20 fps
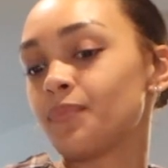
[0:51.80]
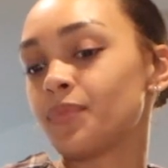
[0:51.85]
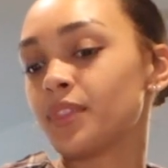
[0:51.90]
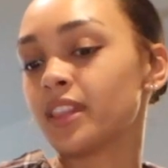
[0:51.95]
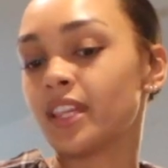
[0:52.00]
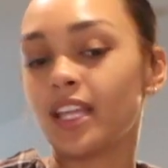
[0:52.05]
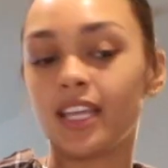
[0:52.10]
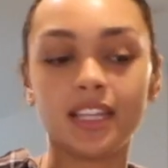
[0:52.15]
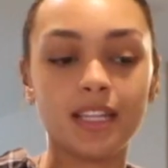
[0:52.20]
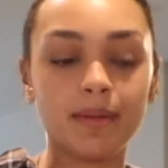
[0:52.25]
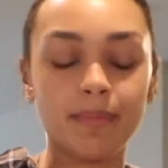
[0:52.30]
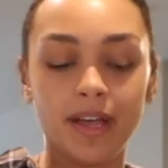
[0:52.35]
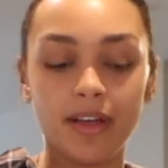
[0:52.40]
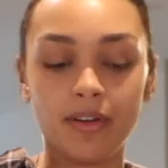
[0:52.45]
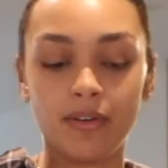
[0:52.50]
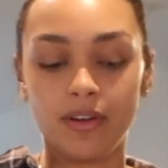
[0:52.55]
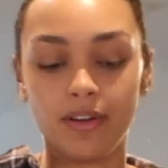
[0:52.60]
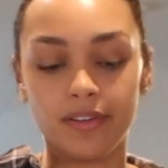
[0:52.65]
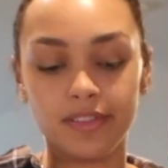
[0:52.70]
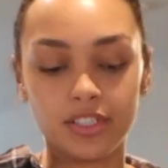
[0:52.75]
laid them
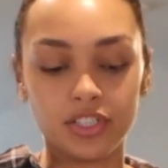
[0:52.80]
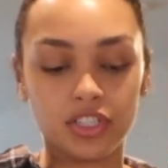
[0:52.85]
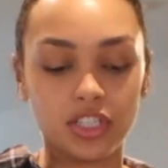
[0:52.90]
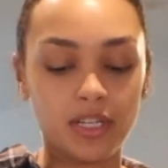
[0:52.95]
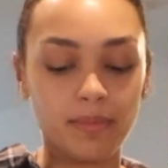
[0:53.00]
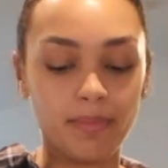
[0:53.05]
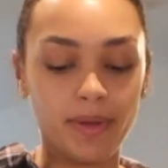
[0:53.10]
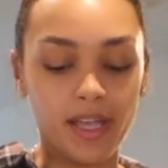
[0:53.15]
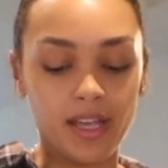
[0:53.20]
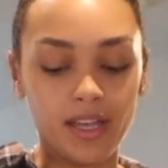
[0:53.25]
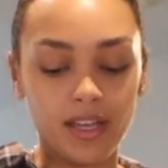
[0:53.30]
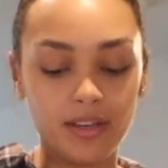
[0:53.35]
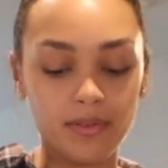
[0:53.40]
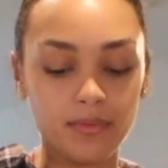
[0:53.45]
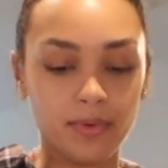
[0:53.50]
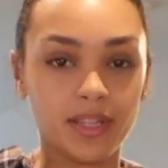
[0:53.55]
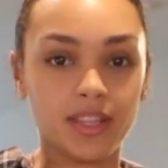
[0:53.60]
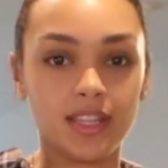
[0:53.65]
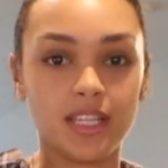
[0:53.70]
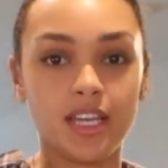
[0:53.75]
out on the sheet pan
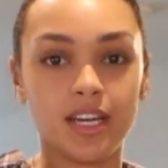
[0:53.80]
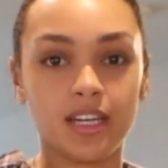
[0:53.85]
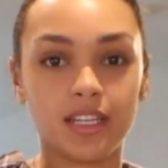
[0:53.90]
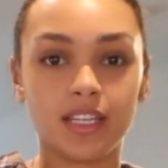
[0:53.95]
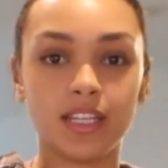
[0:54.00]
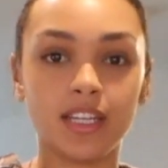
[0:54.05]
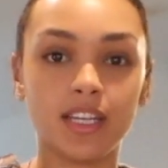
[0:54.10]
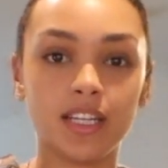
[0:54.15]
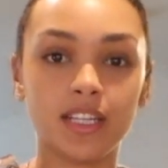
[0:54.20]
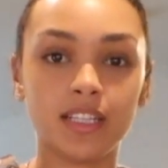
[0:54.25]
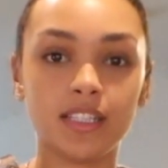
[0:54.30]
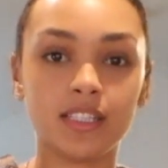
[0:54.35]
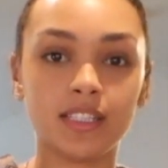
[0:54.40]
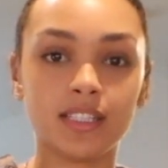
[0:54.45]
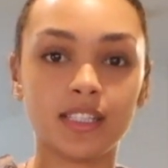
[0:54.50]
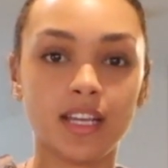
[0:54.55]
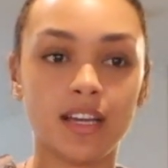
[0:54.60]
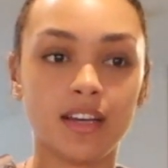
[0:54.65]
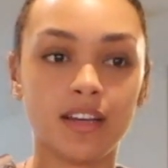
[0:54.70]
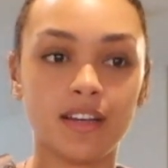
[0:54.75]
with the
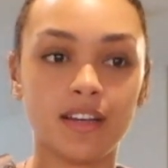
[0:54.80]
onions